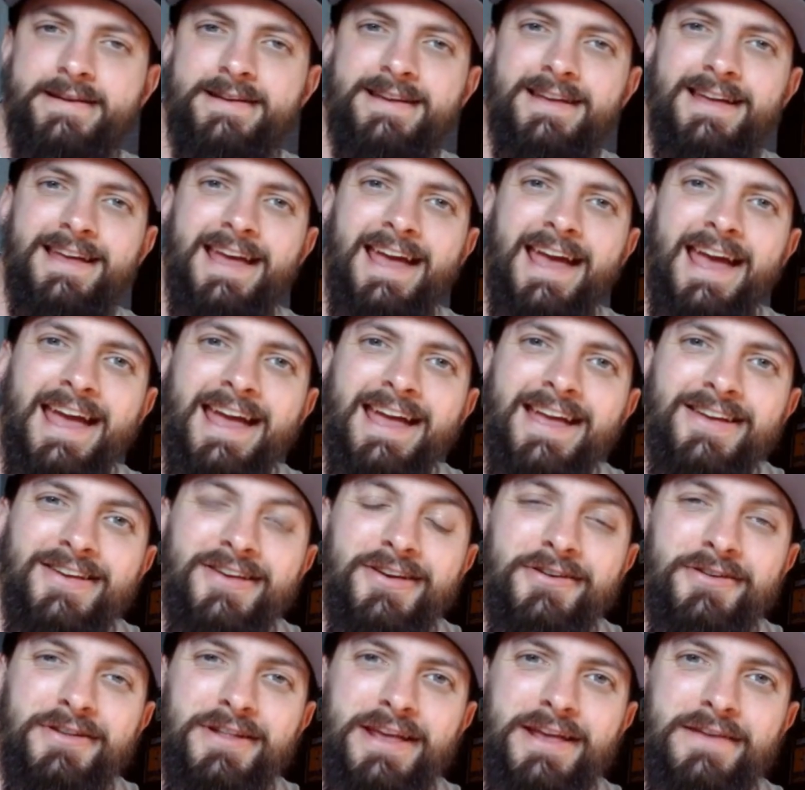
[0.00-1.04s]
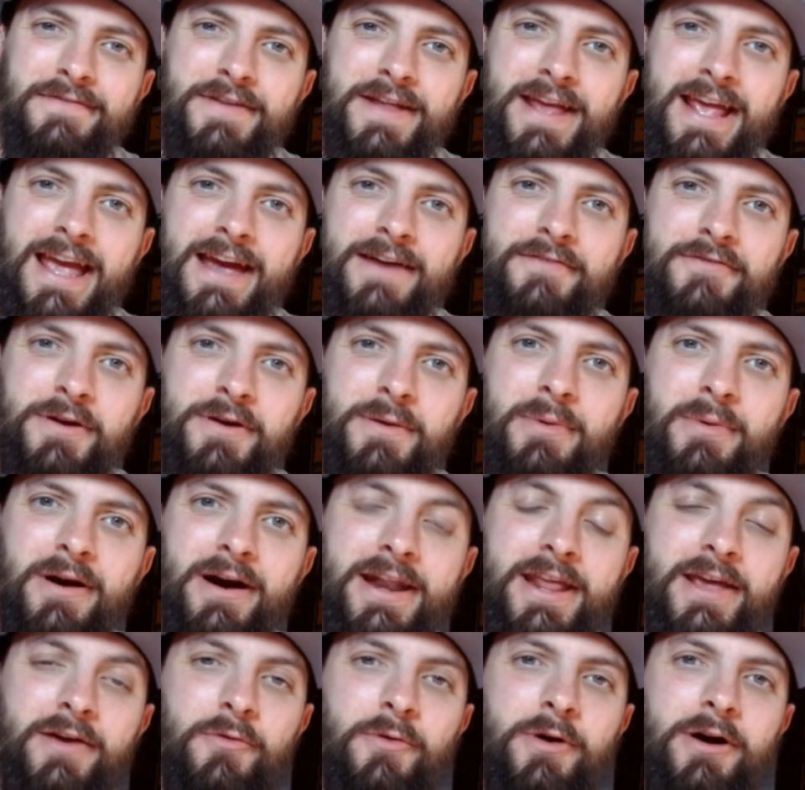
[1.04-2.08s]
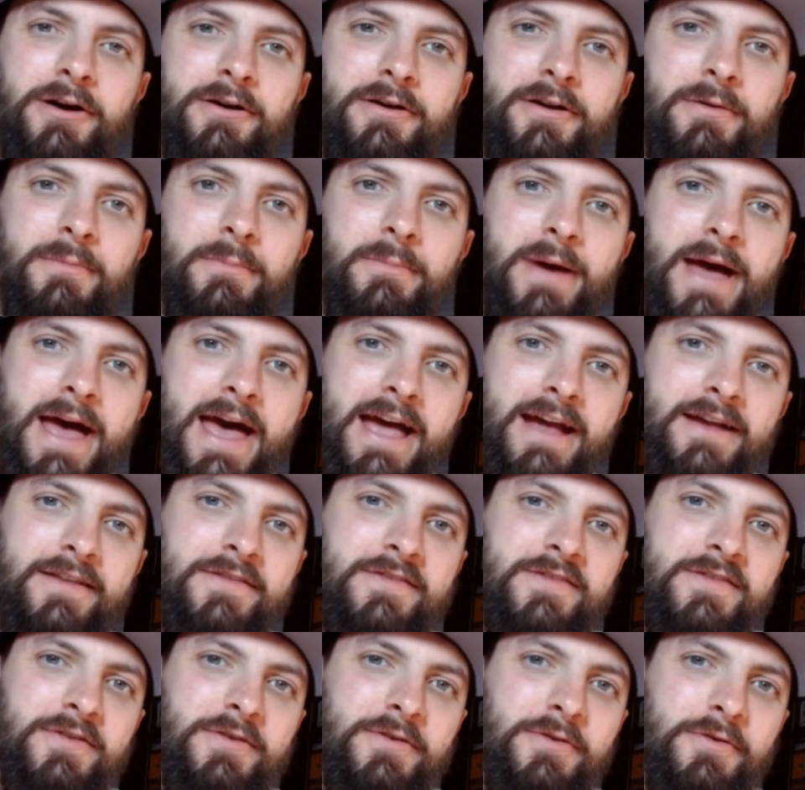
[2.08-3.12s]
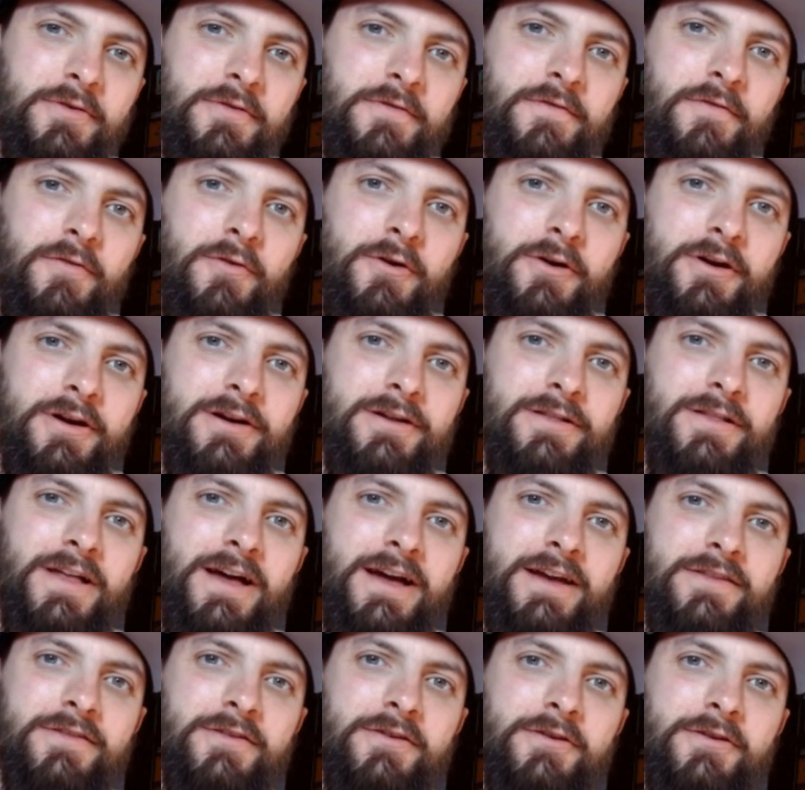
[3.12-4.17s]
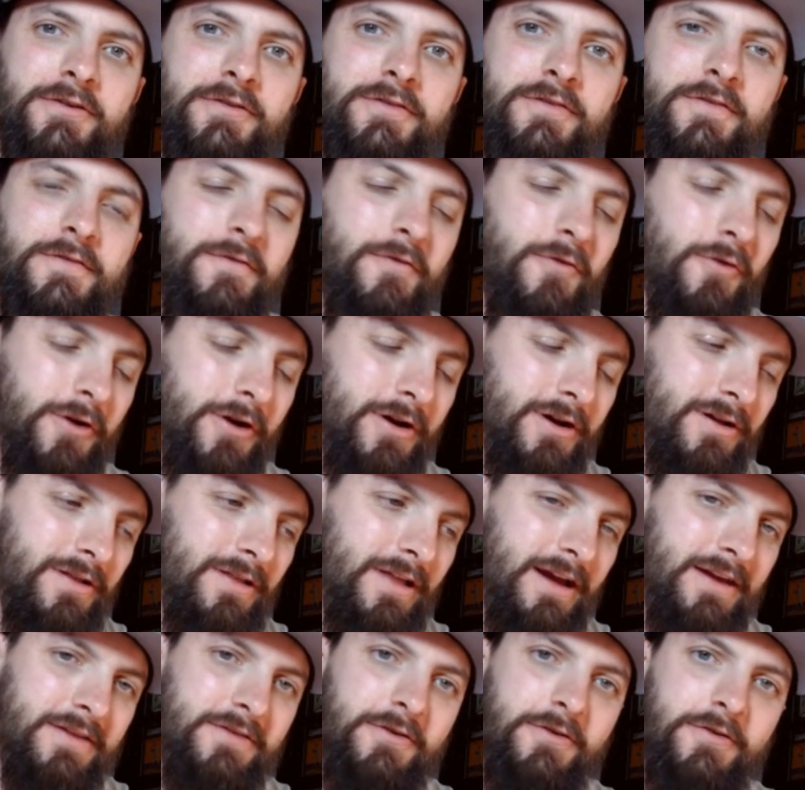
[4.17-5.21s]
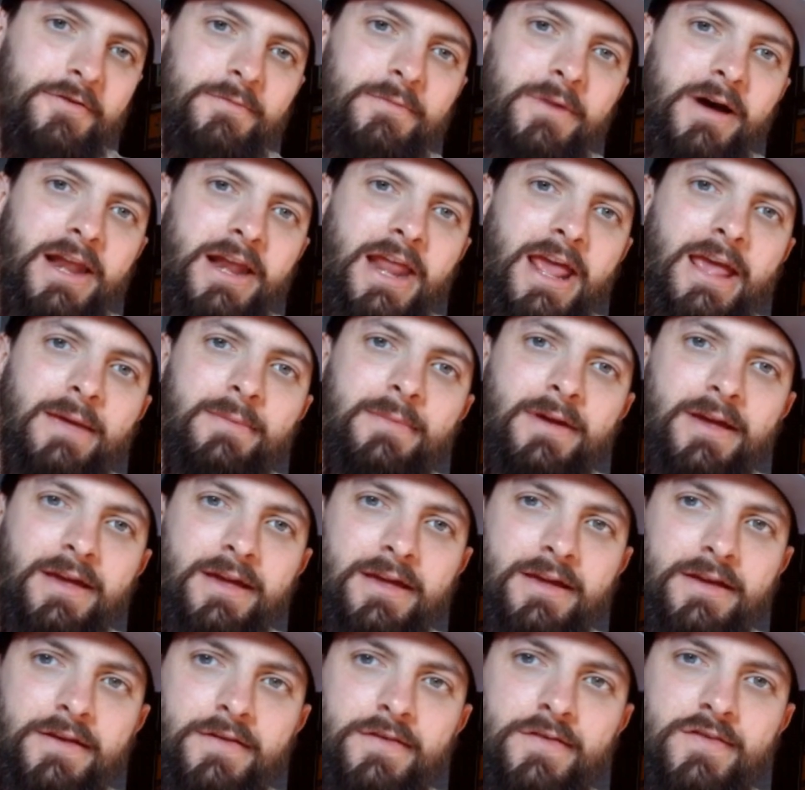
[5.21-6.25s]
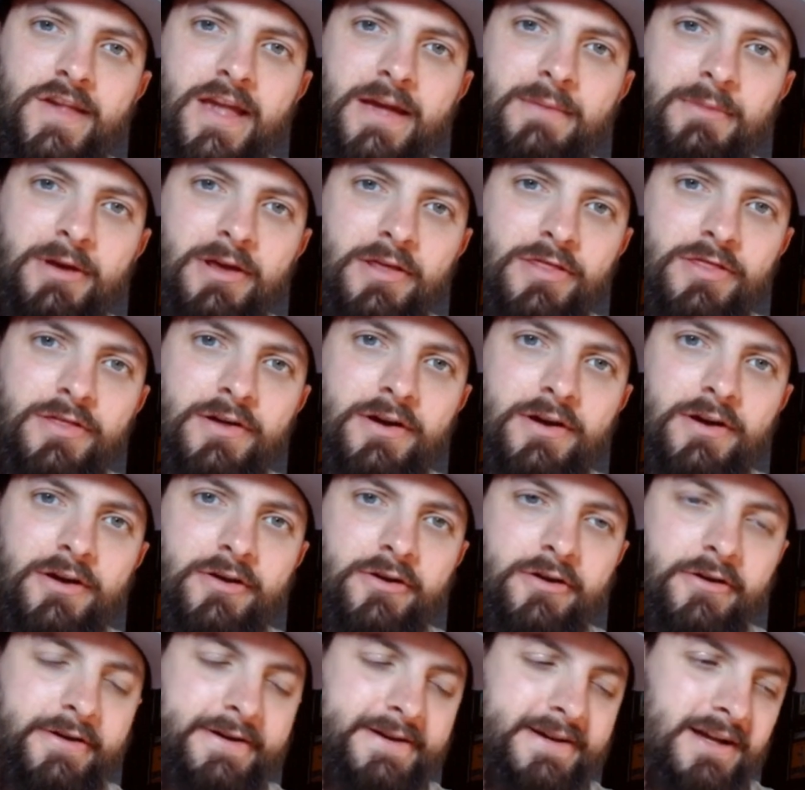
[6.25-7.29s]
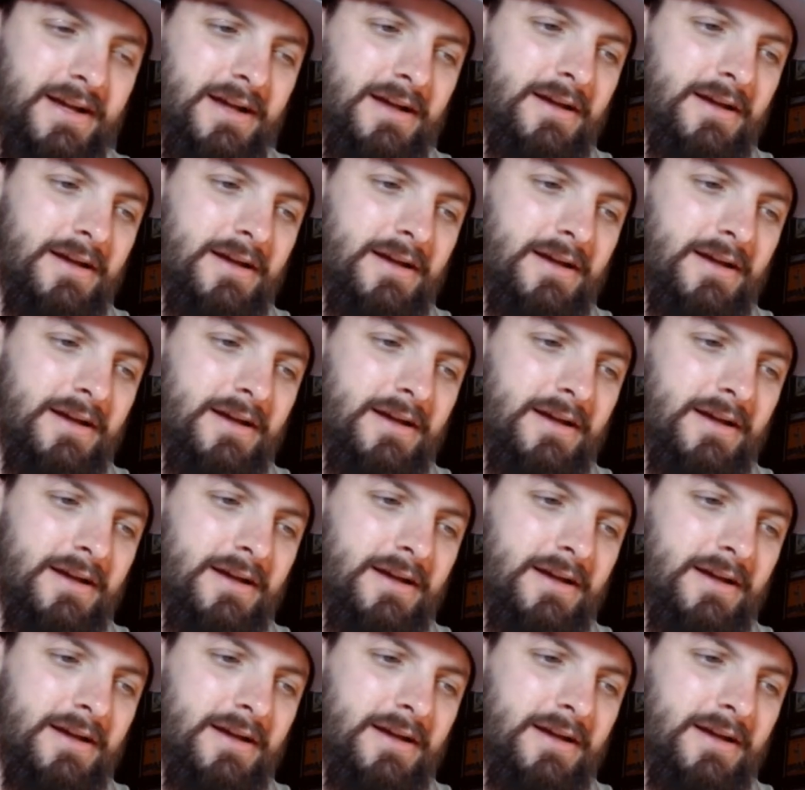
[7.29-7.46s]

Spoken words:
Hey, good evening, everybody. Welcome back to For Collectors. For Collectors, my name is Sammy Thunder,